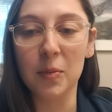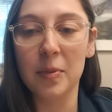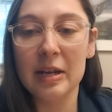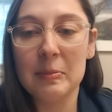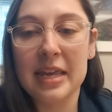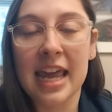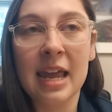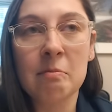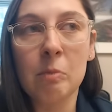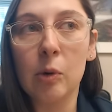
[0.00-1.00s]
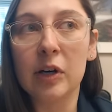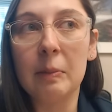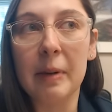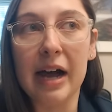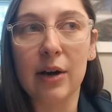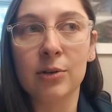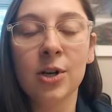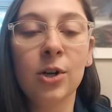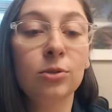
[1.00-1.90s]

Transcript: but it became more about